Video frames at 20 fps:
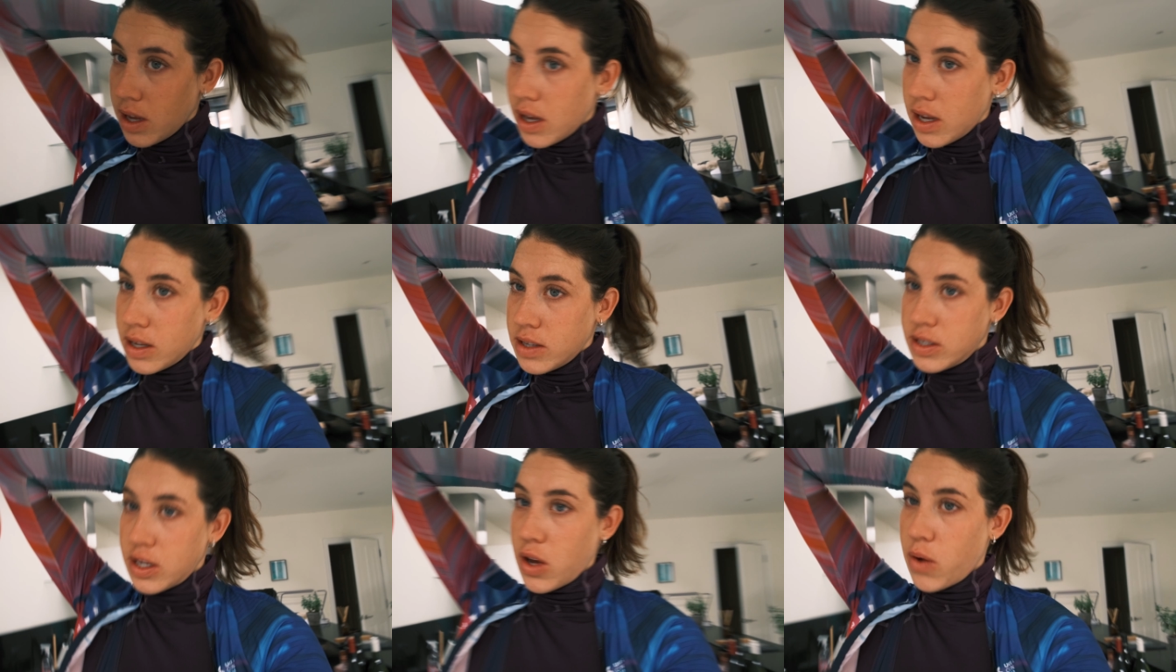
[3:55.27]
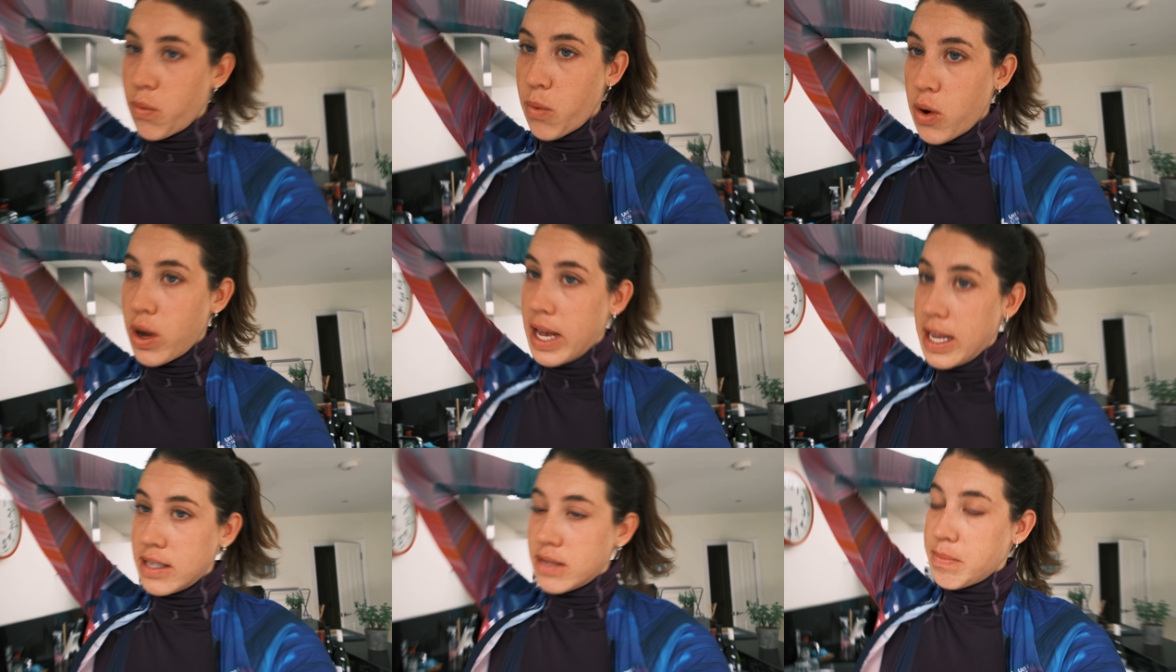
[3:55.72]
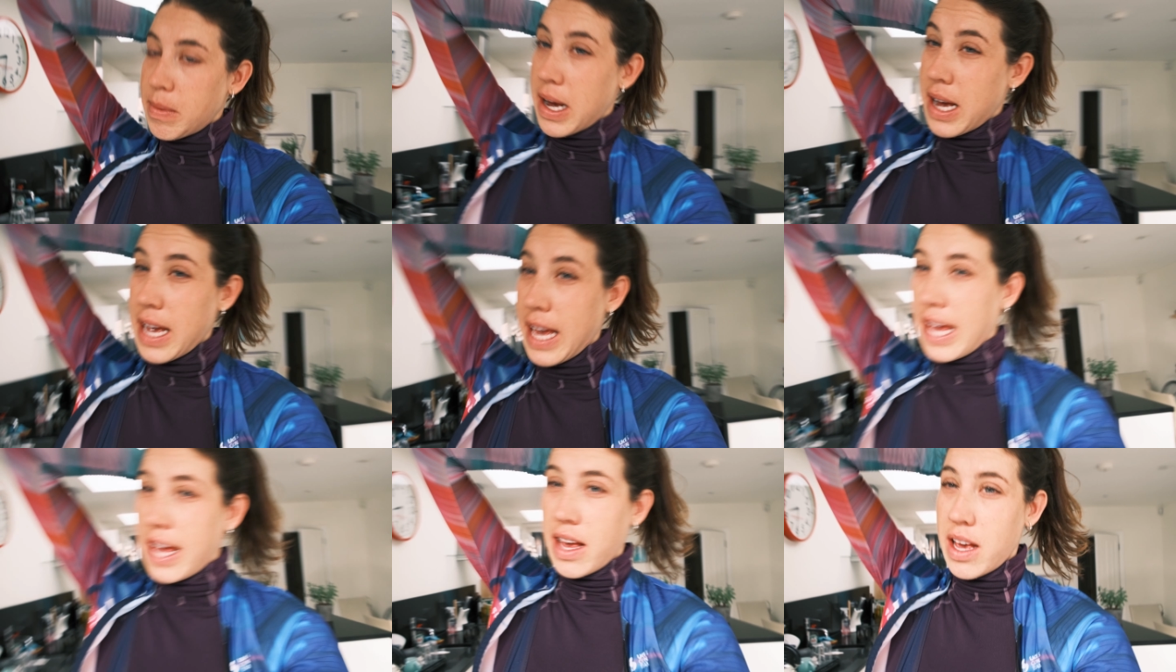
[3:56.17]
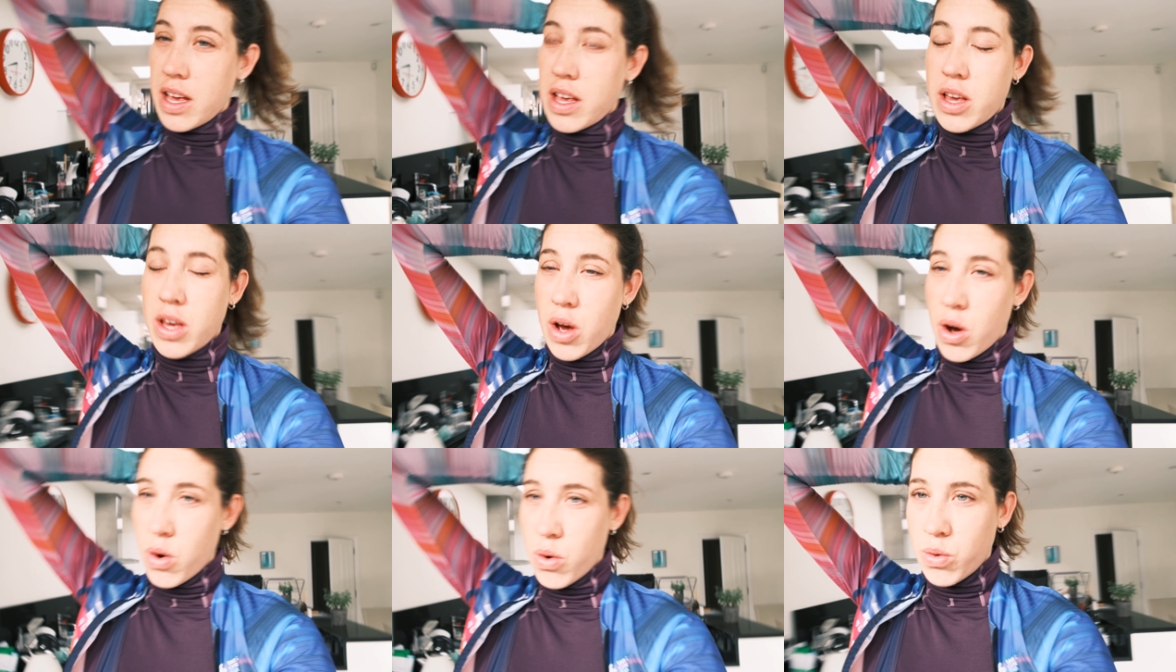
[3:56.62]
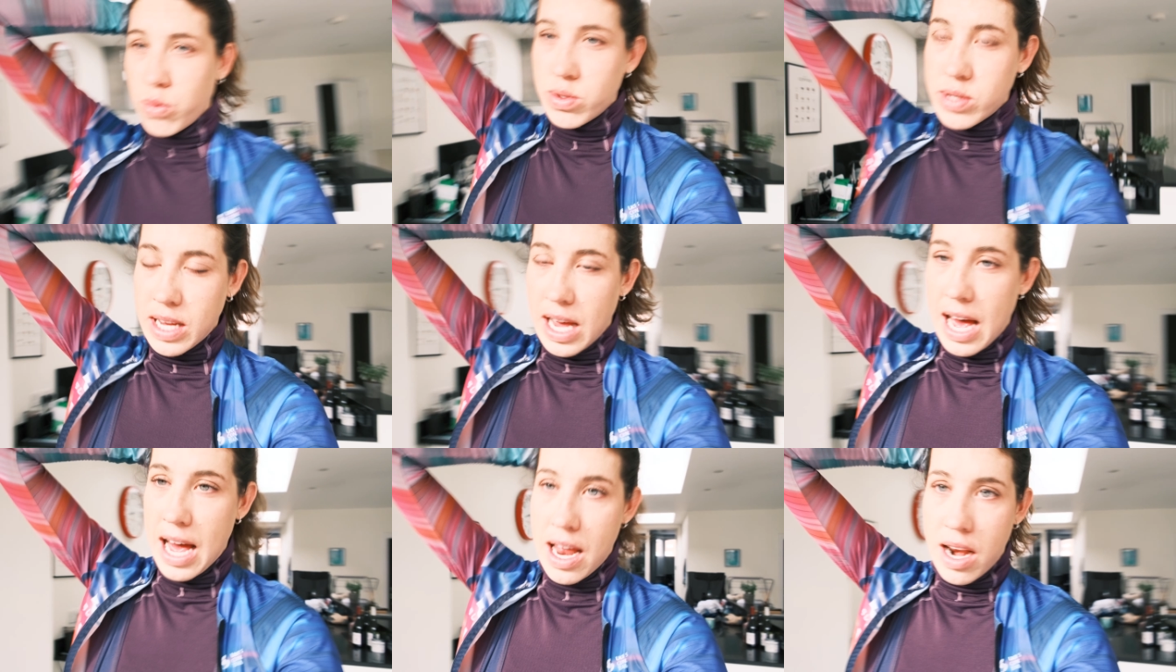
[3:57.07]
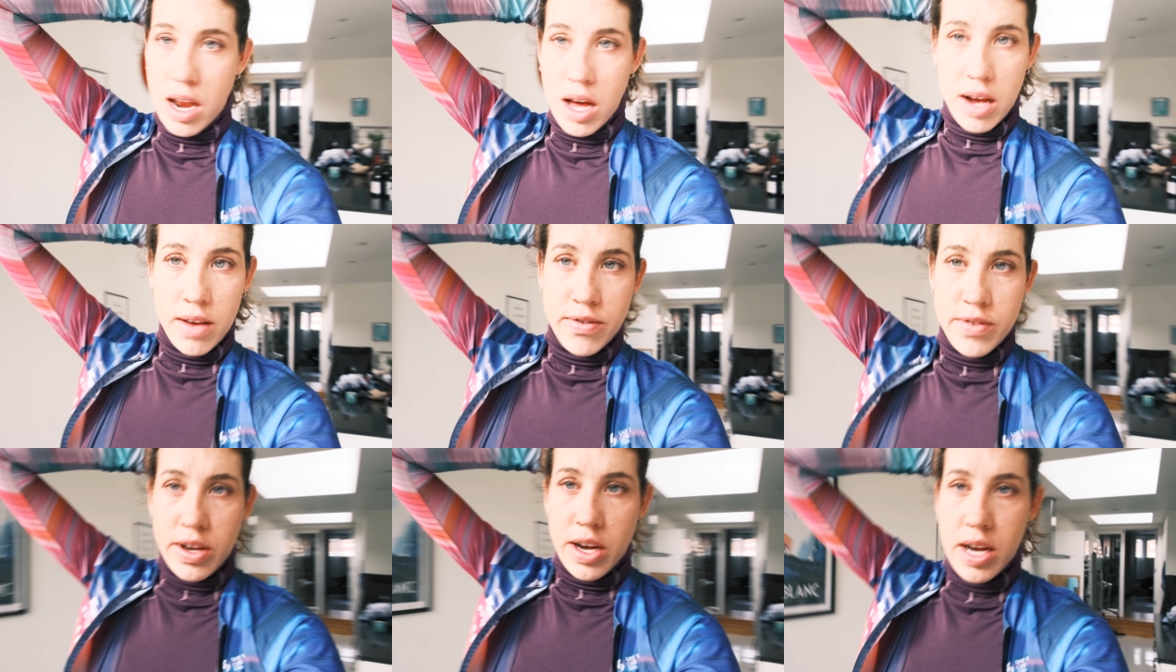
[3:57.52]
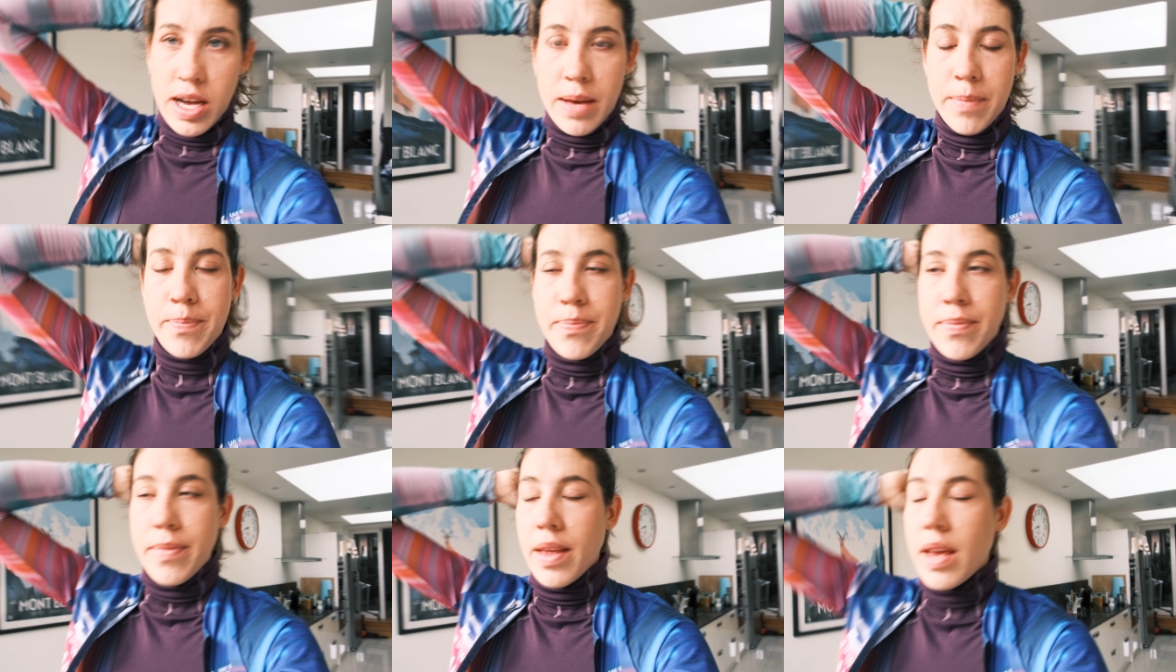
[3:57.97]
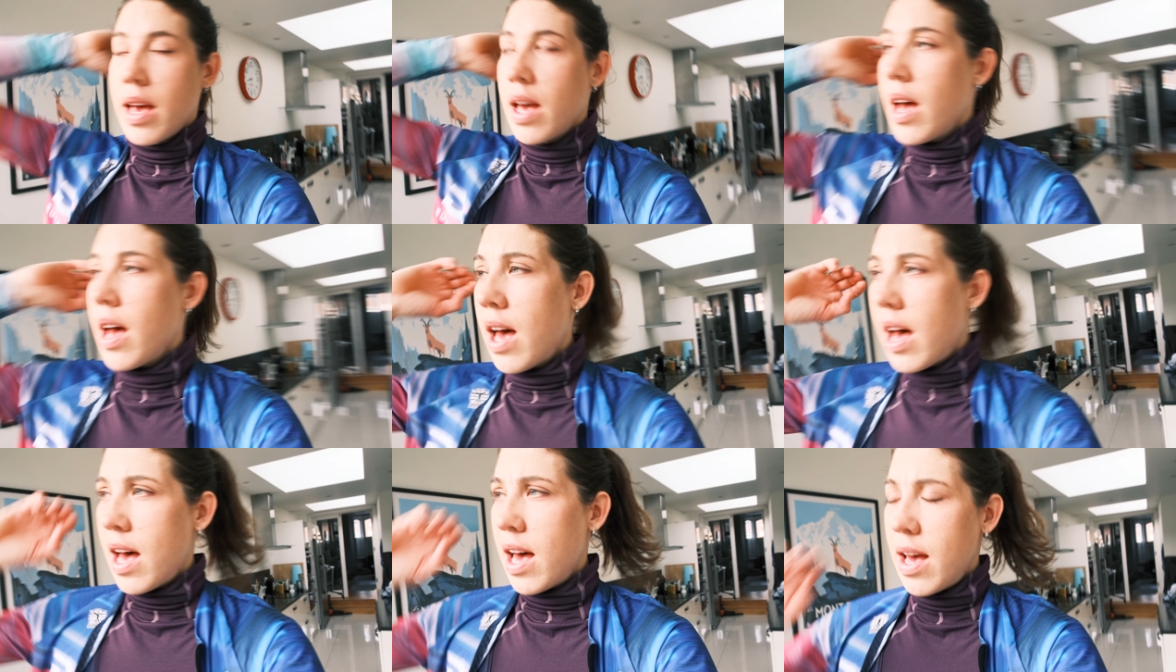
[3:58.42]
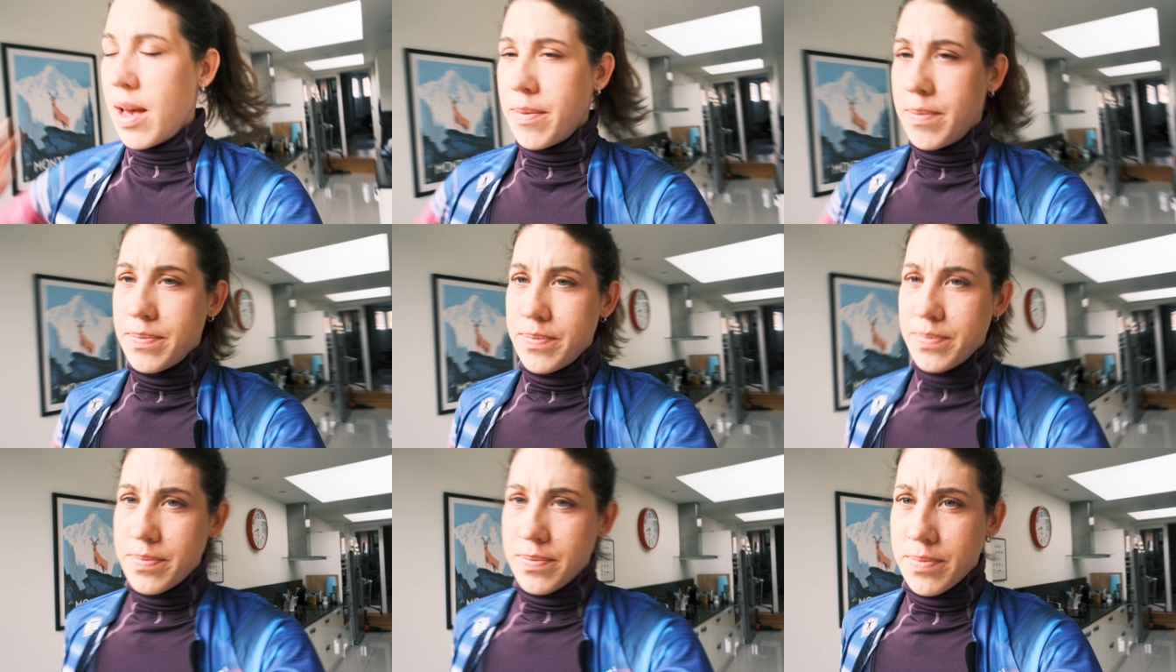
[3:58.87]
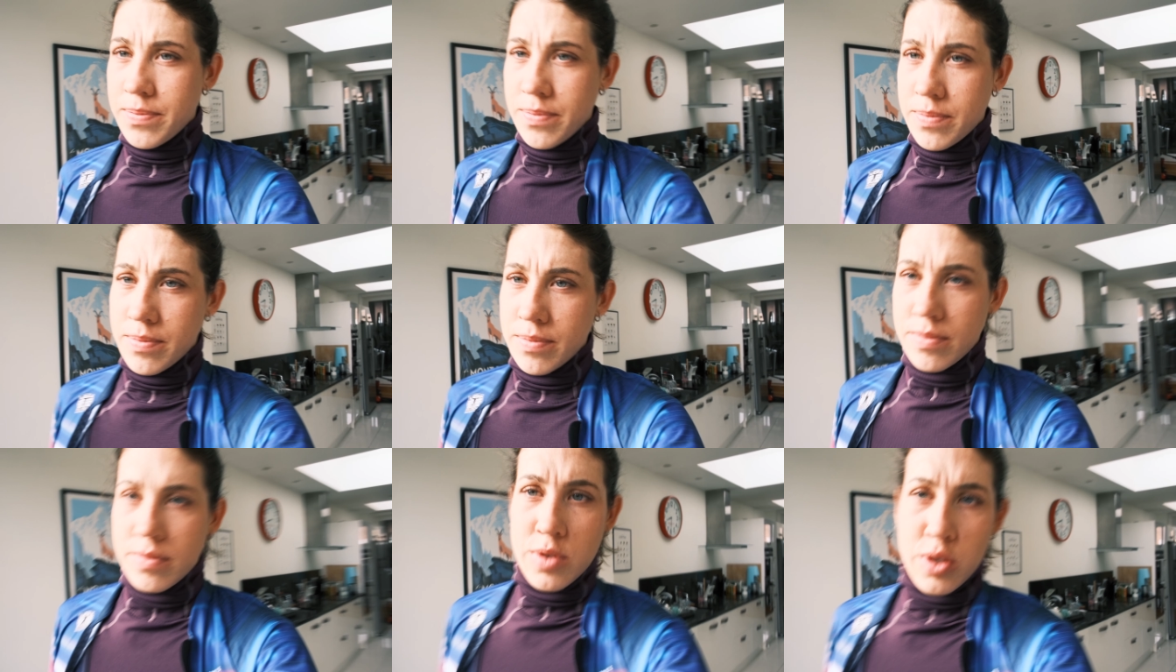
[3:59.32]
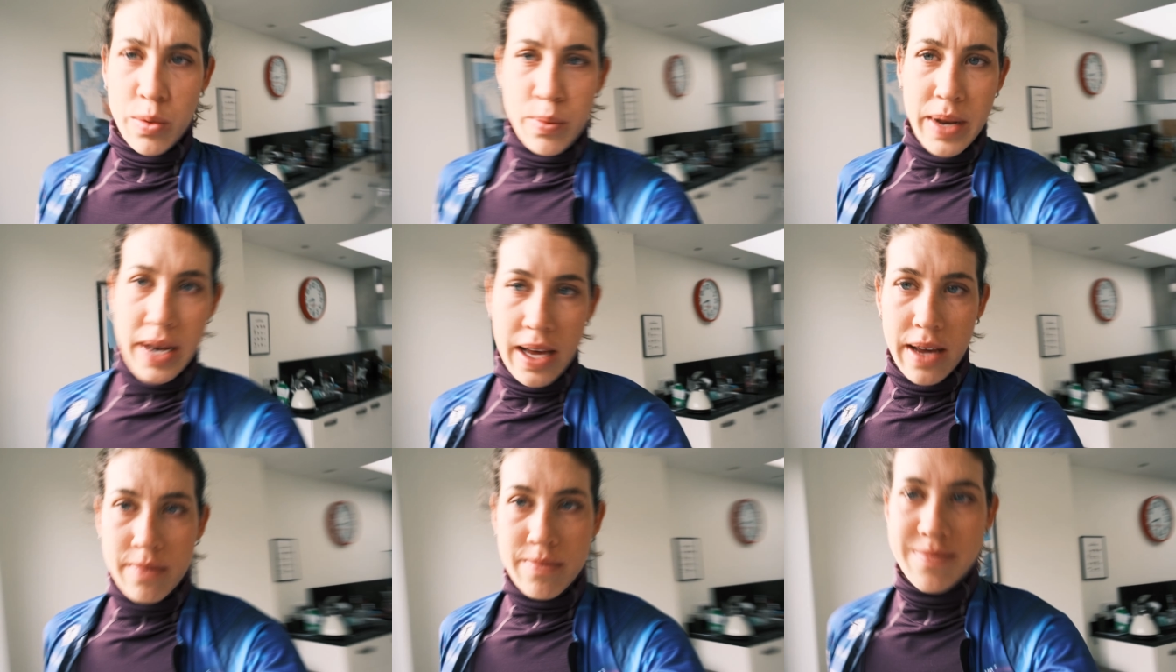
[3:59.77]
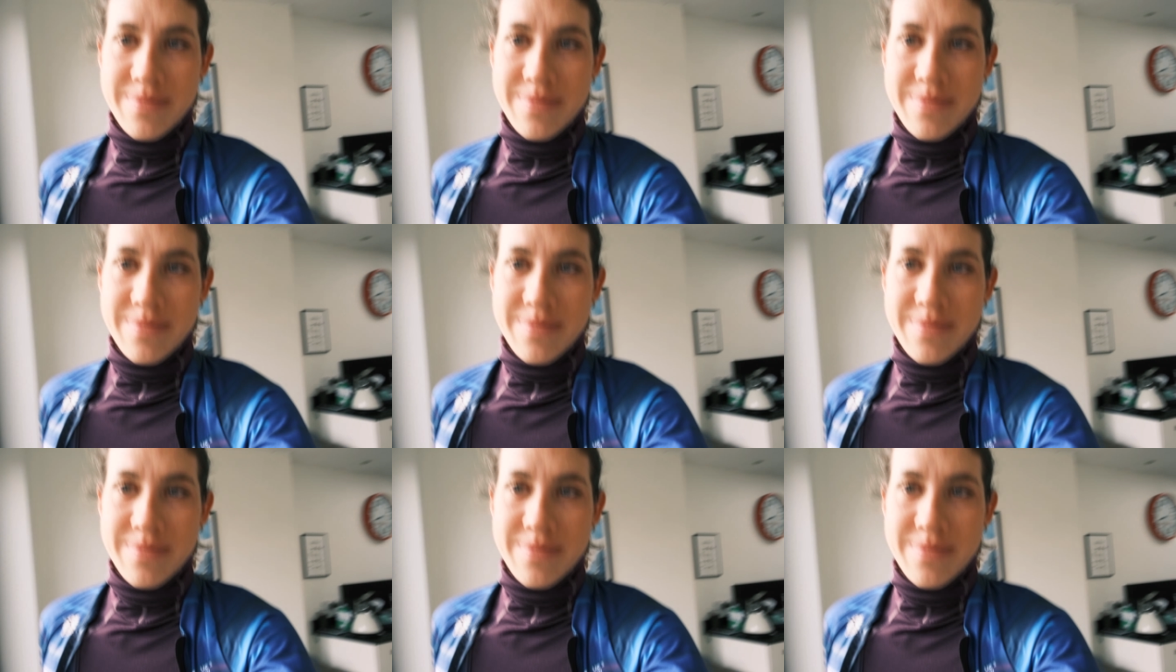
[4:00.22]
So what is my goals at Lifetime? To win it.